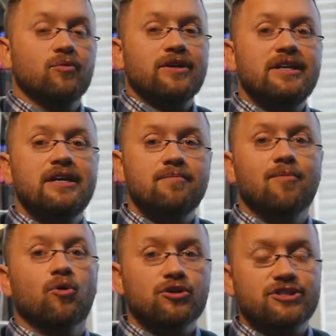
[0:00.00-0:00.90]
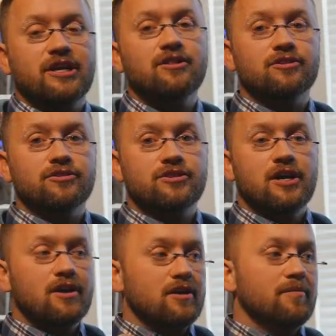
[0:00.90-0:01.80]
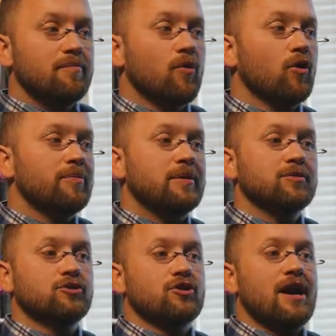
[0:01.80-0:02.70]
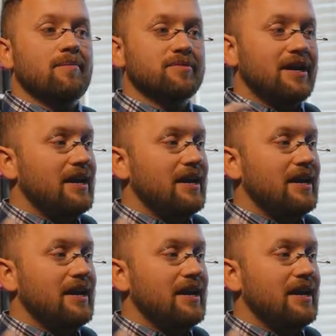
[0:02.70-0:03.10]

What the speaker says: We need more sellers, more people trapped,